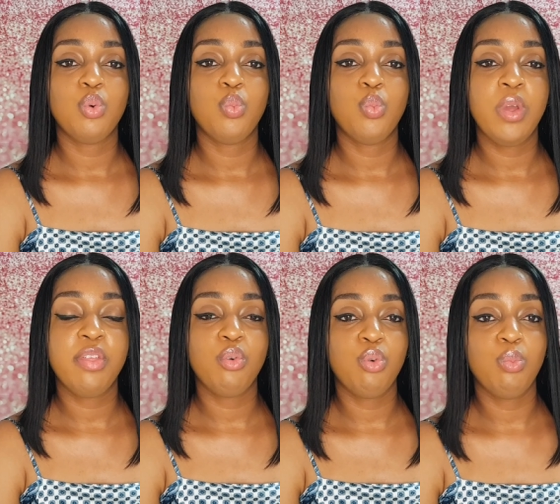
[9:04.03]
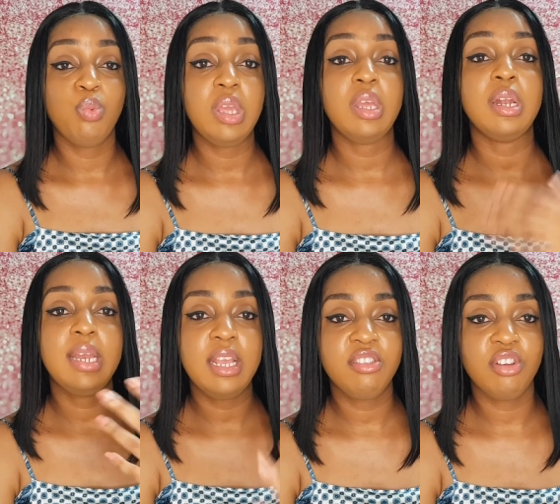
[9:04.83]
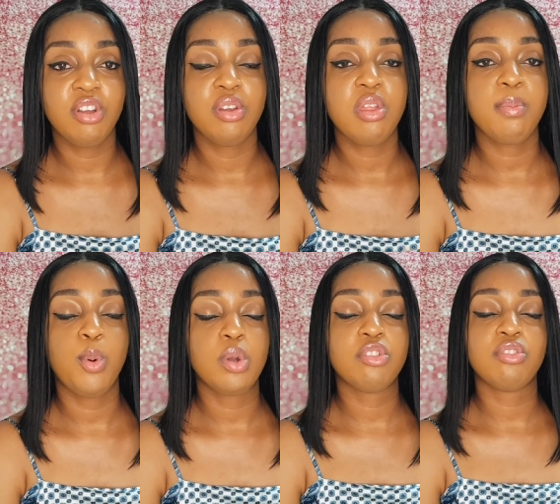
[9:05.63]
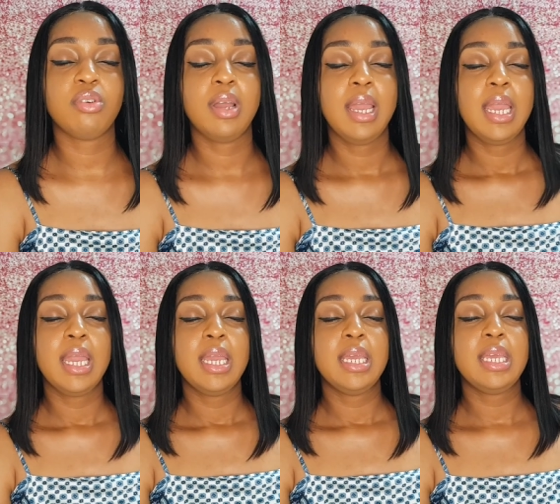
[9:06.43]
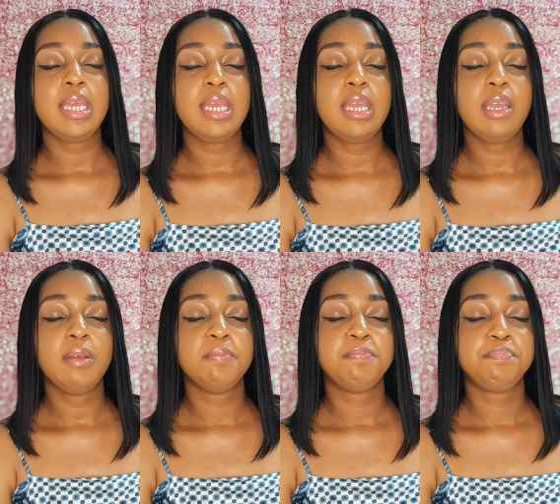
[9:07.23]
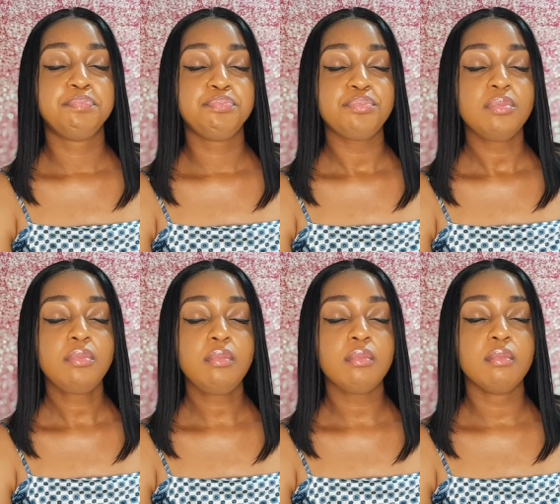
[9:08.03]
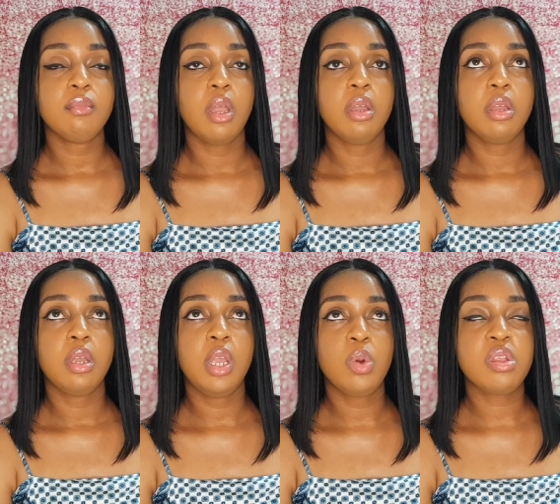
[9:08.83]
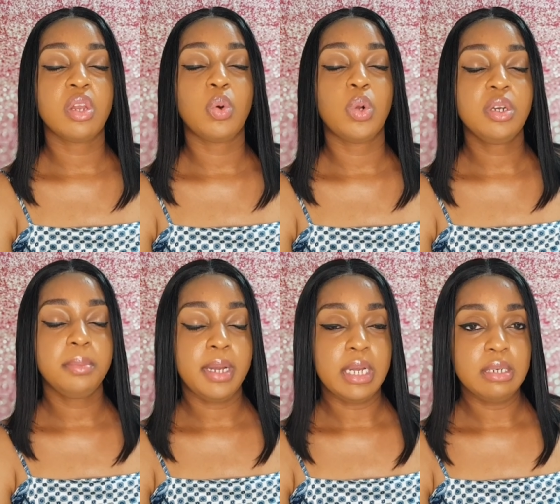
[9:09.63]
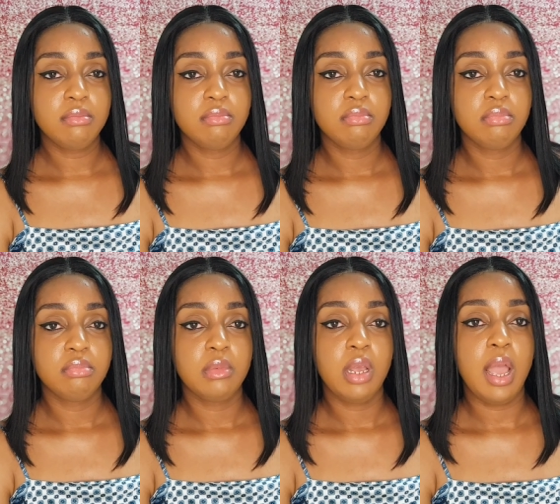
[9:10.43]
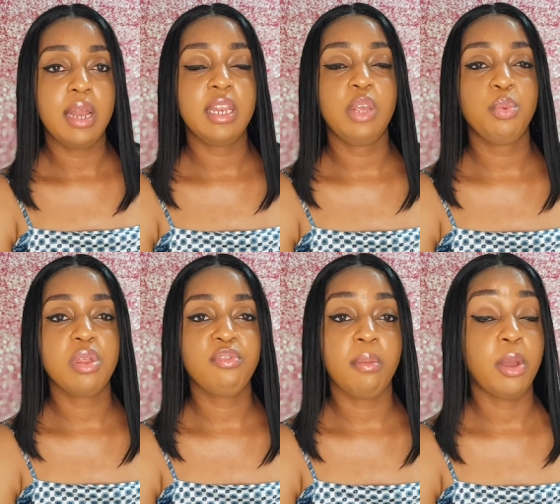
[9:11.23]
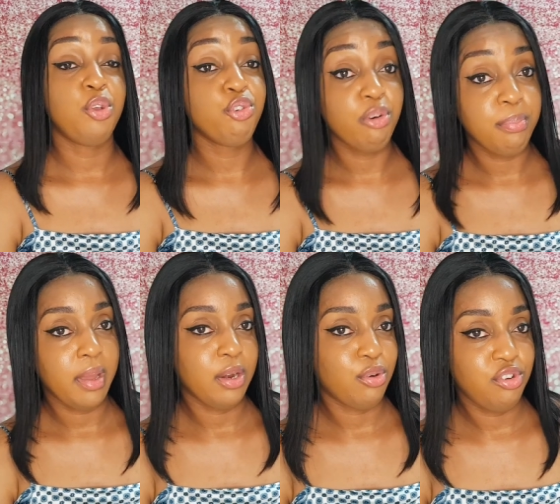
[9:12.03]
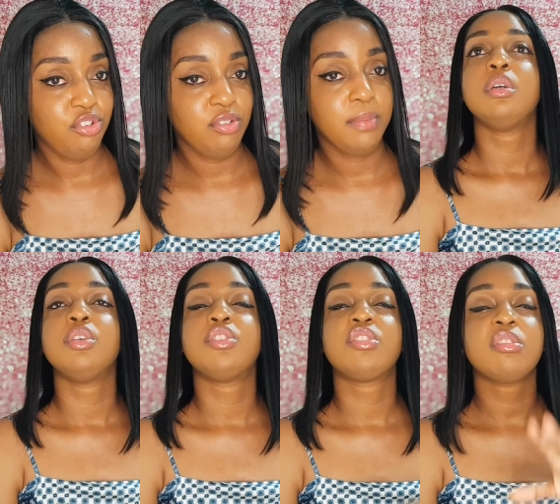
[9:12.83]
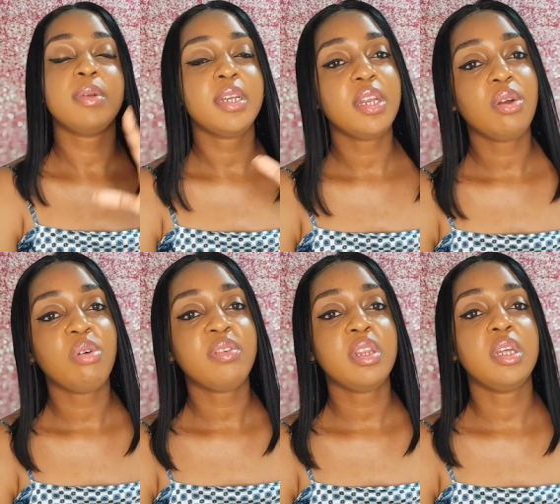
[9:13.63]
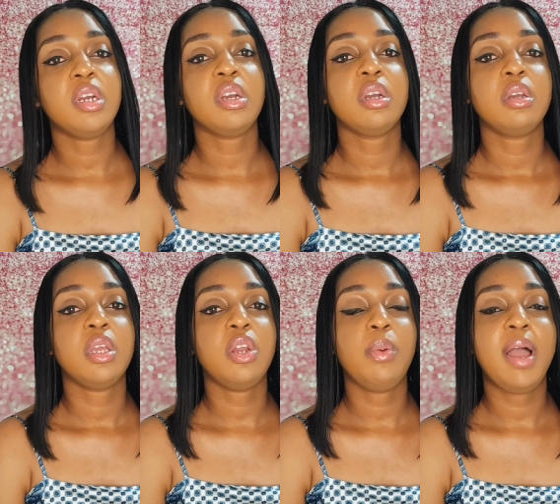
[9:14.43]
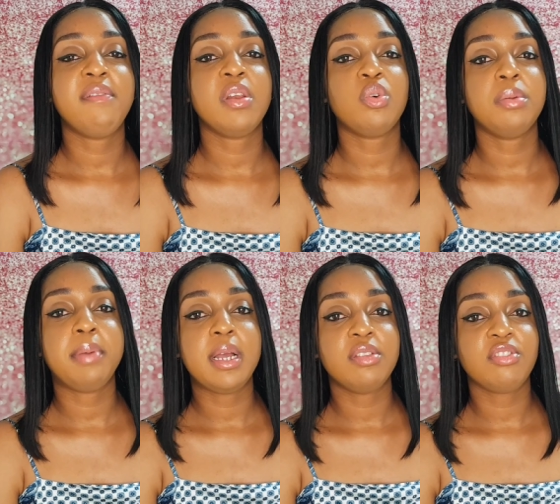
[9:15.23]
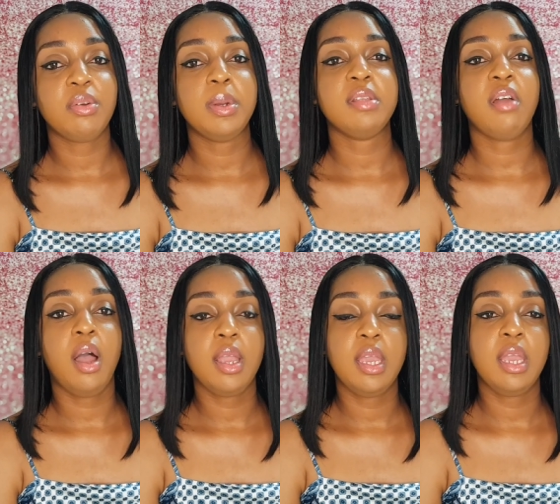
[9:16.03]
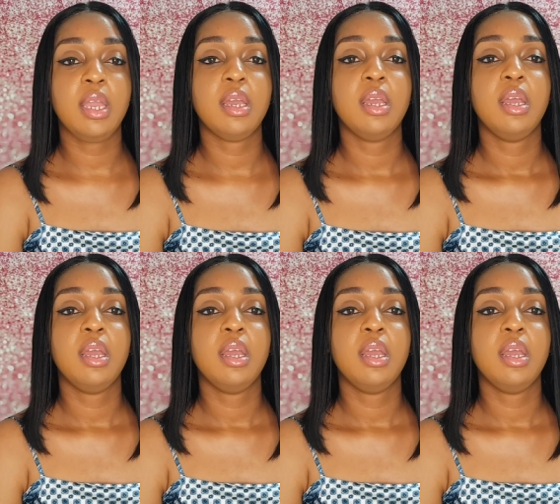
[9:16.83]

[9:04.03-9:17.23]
who, with whom we later spoke to, he he was an older man and he was from a European country so we're there over there you know we're having good banter we're talking